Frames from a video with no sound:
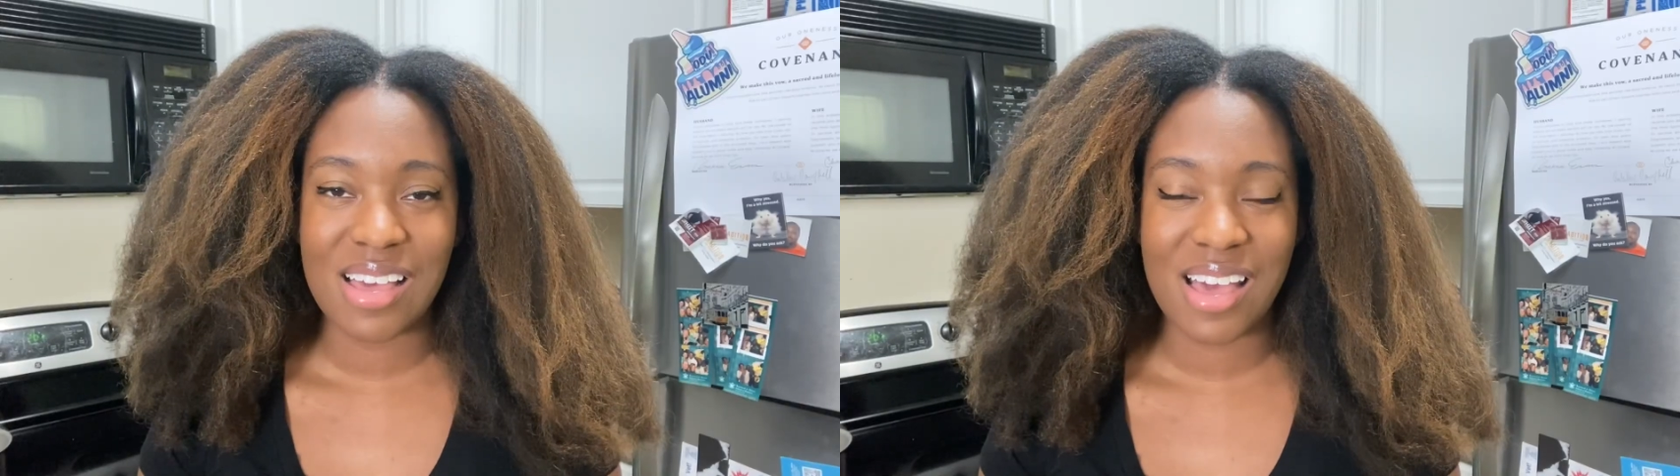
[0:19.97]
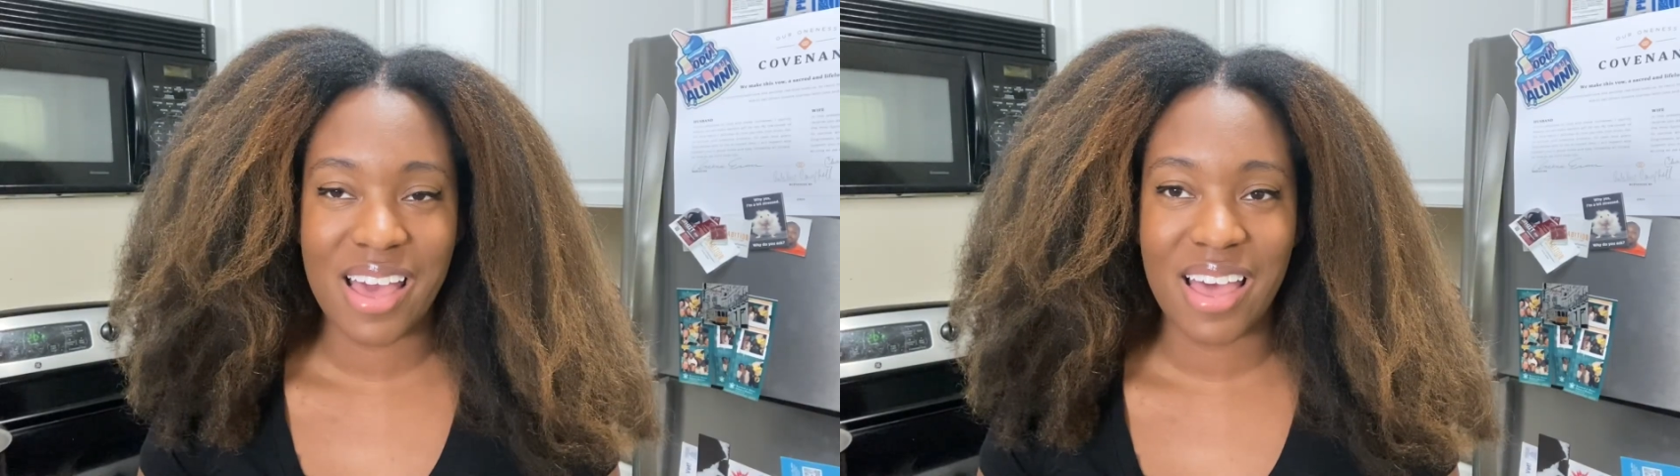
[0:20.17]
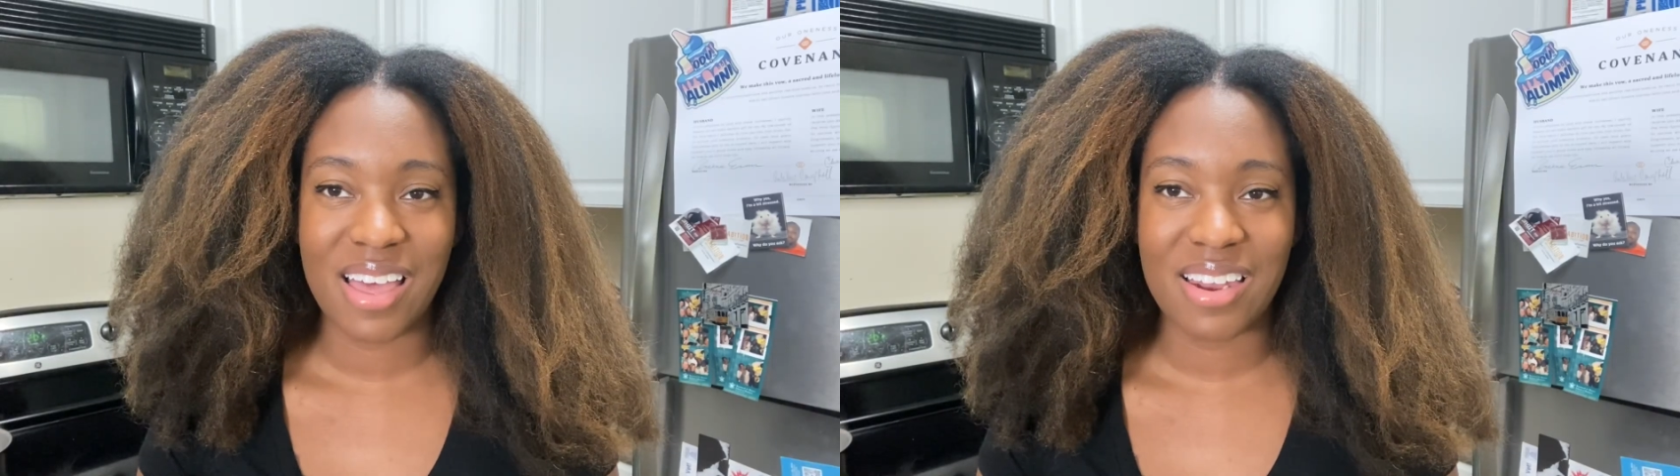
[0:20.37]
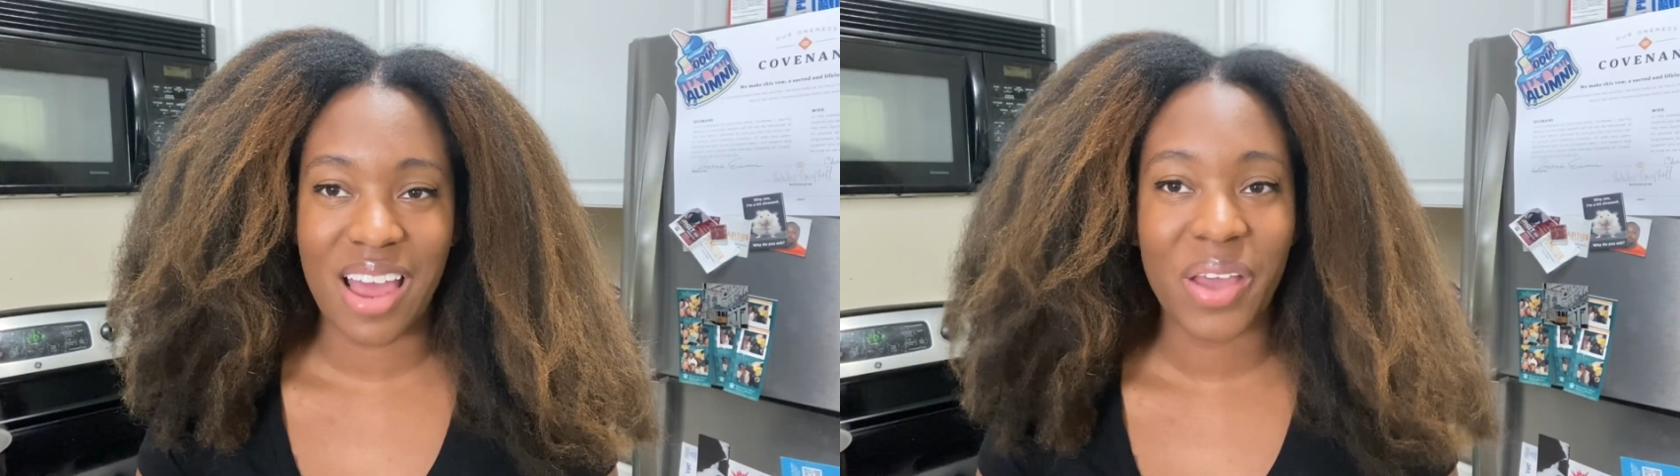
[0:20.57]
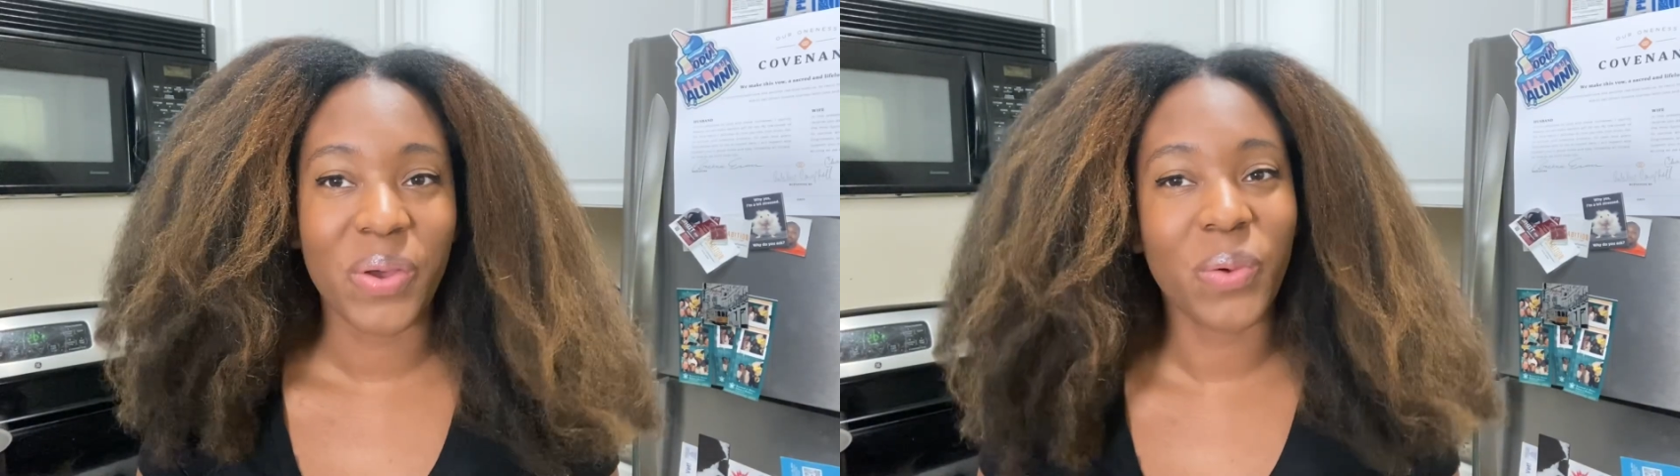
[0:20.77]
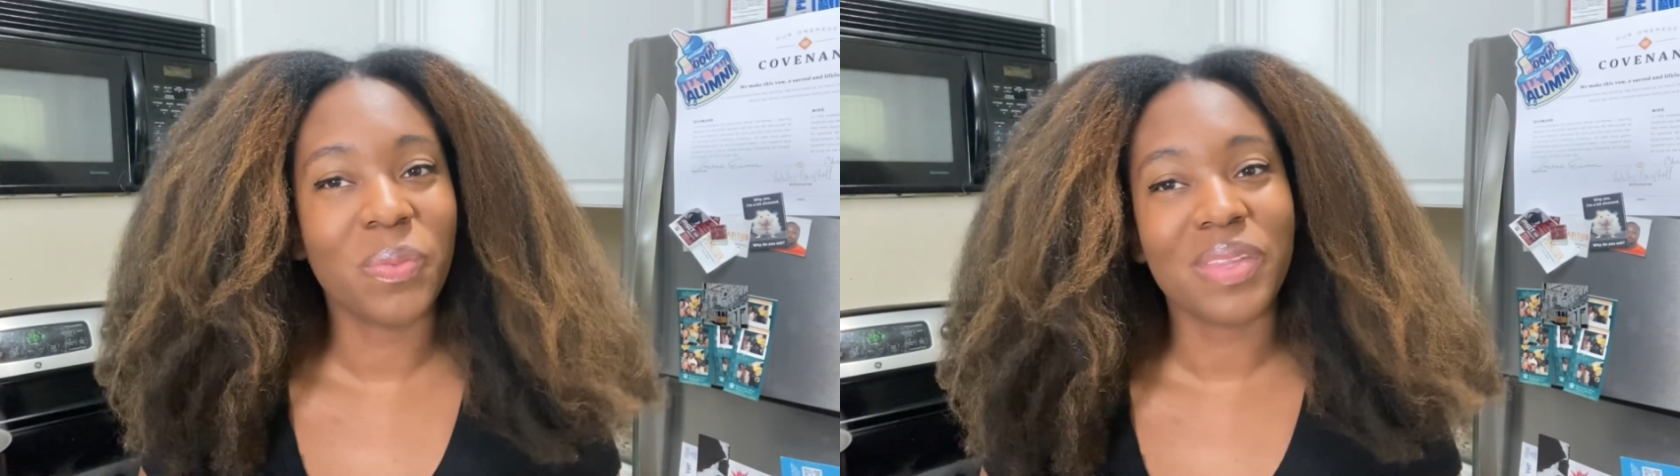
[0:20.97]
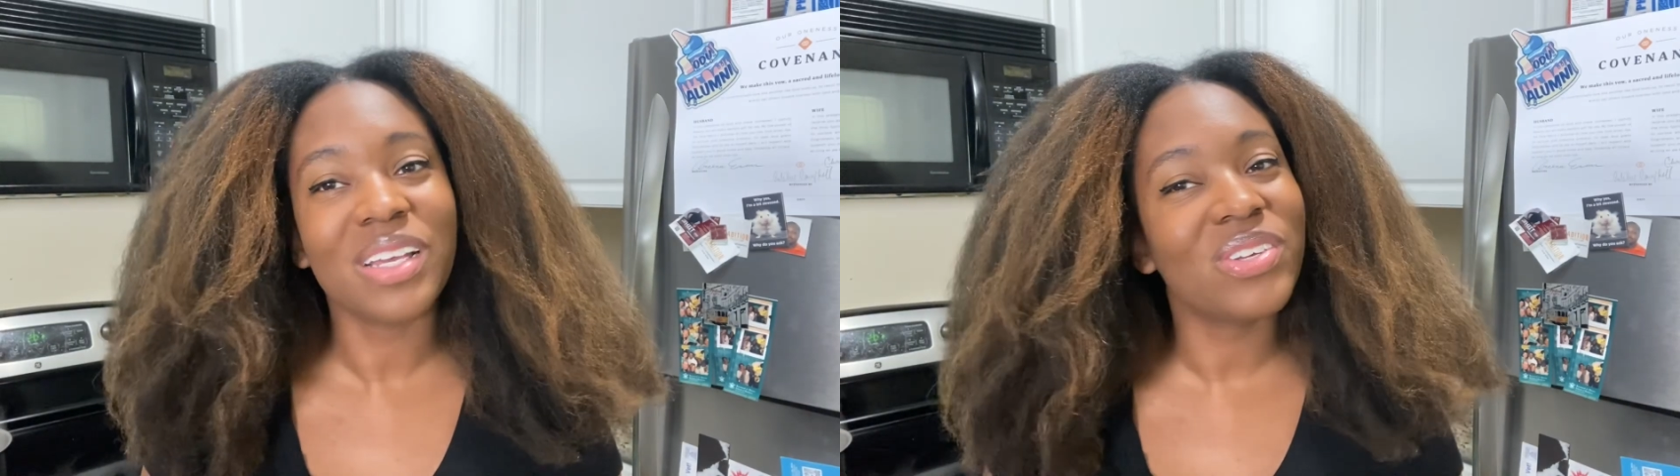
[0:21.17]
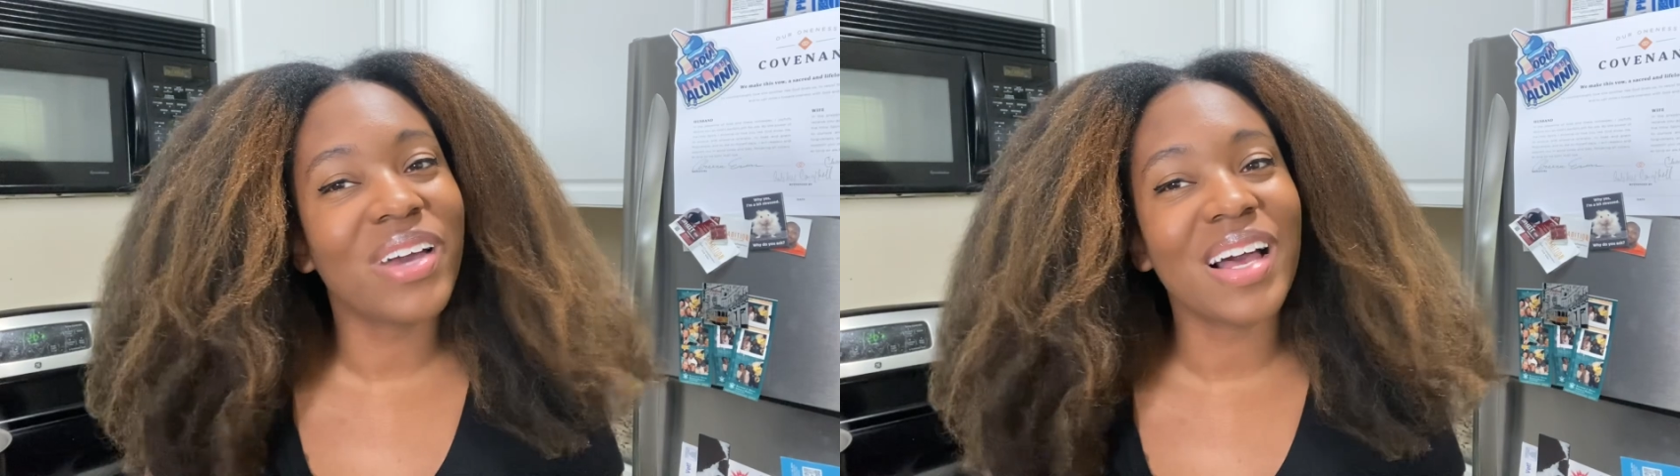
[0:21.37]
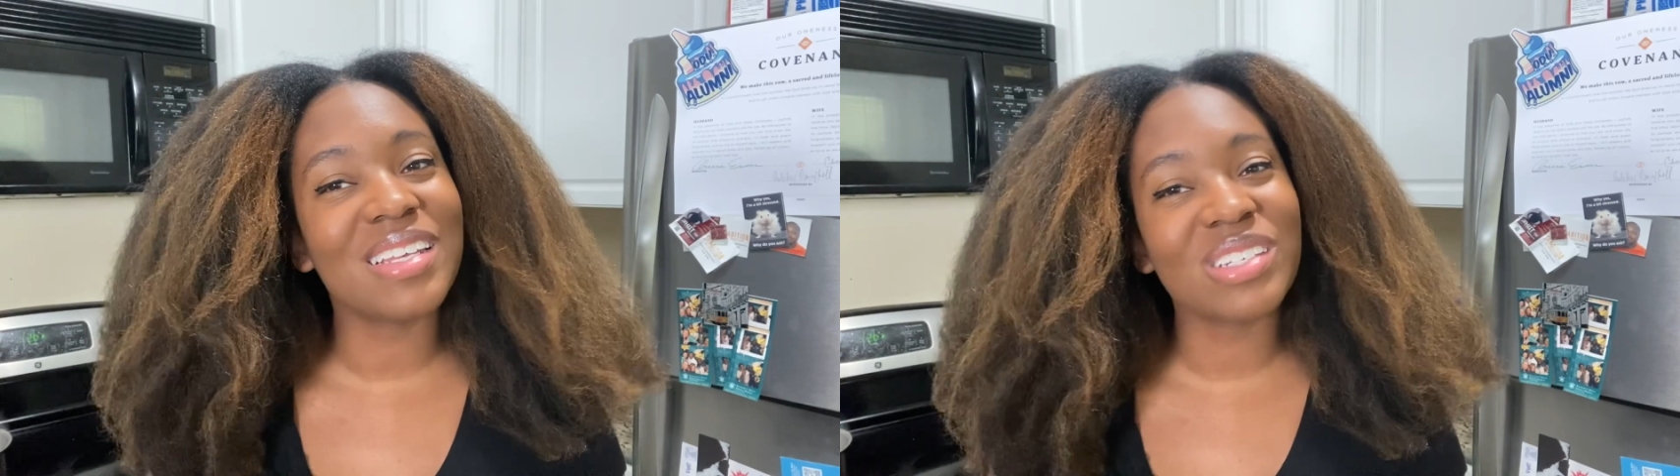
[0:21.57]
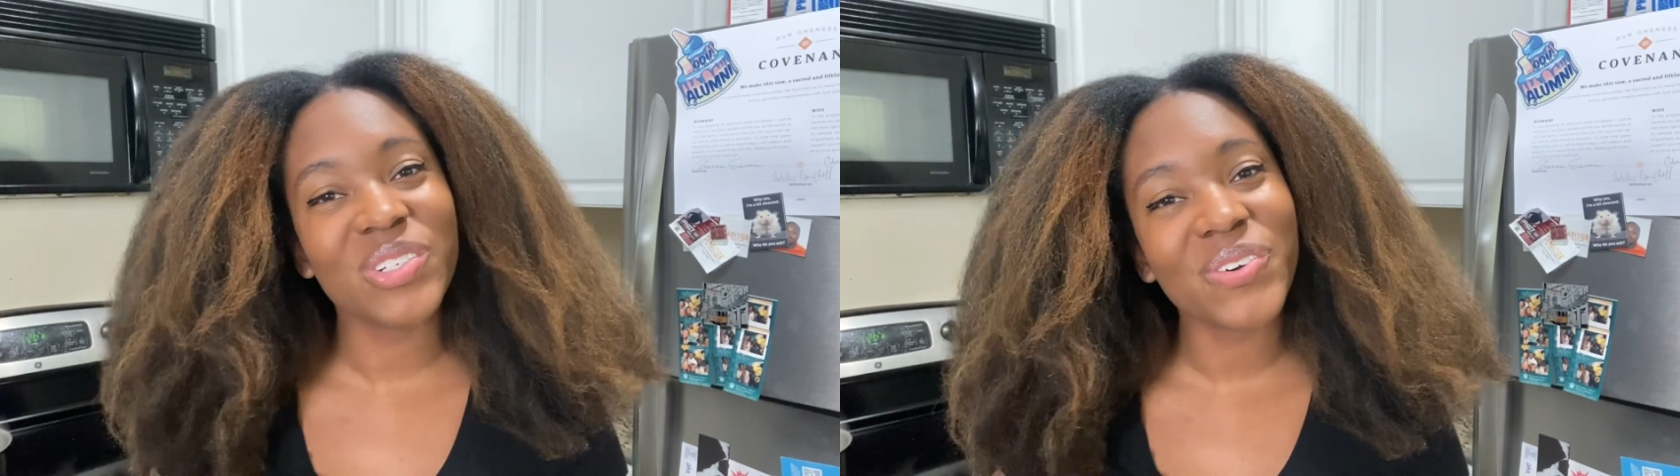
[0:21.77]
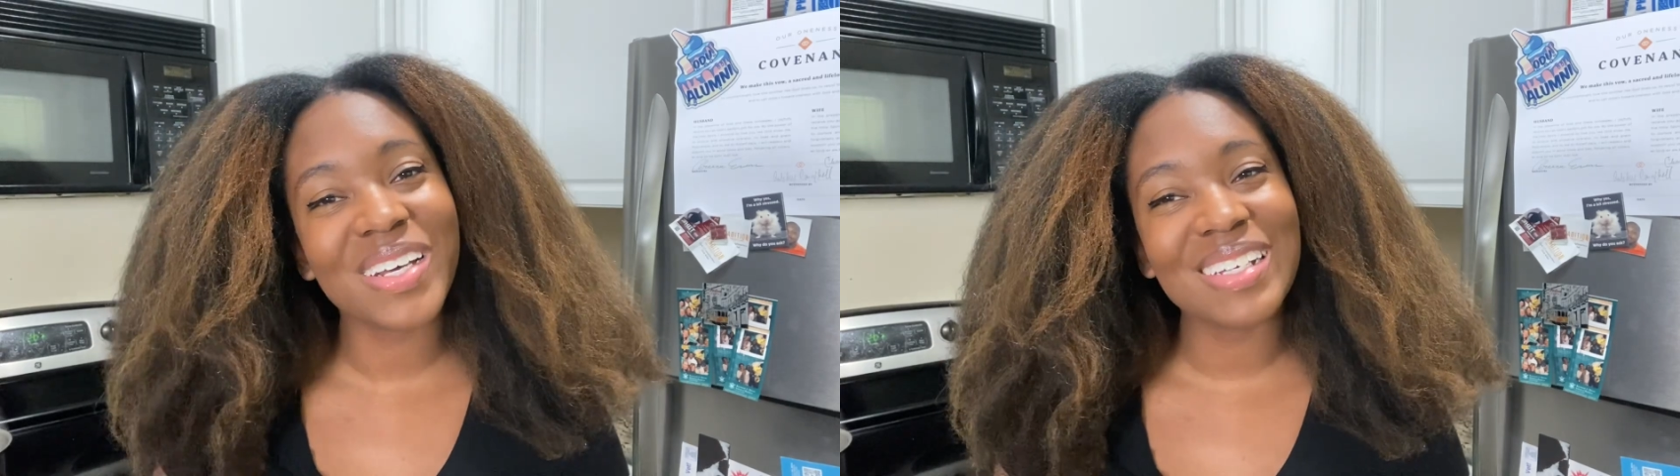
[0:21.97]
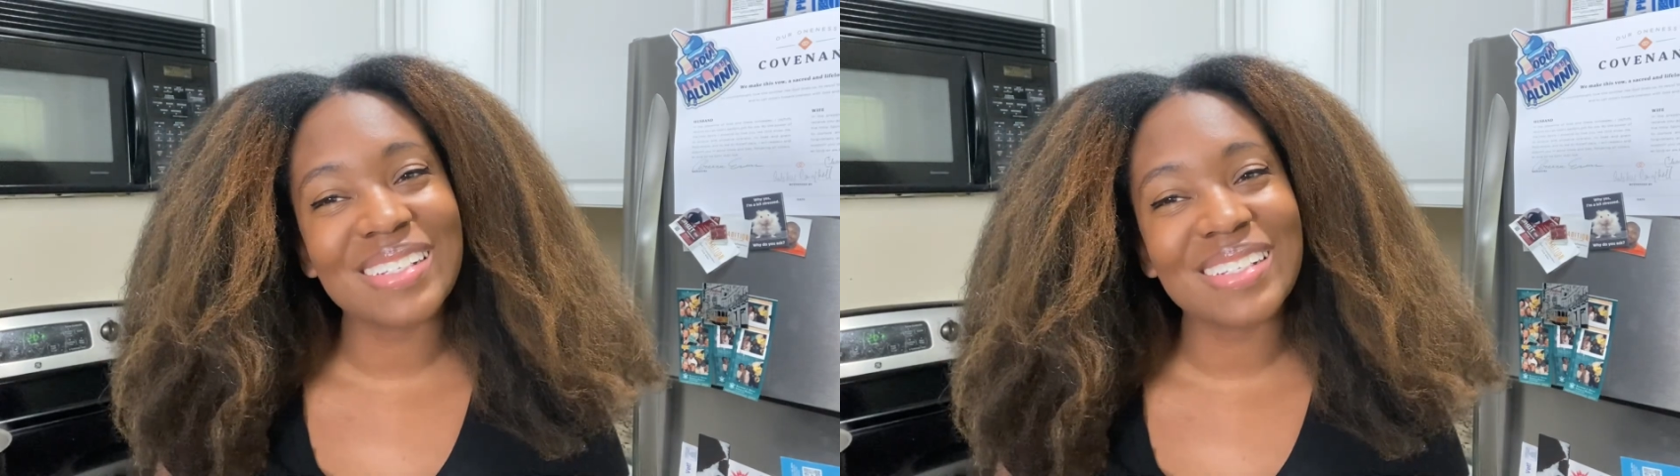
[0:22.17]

and I hope that you guys enjoy.